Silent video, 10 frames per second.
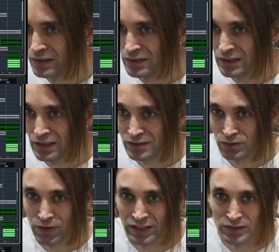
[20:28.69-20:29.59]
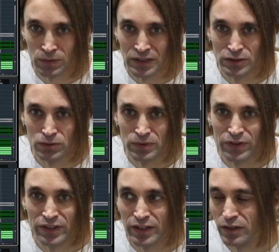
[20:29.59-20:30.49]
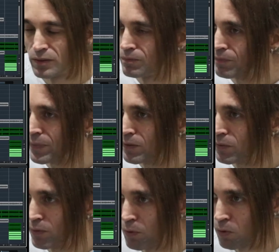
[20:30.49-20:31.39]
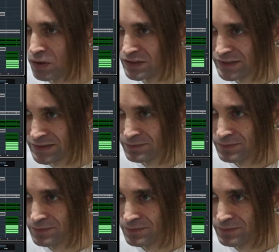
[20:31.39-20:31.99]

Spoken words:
yeah, so that is what I do with the vocals.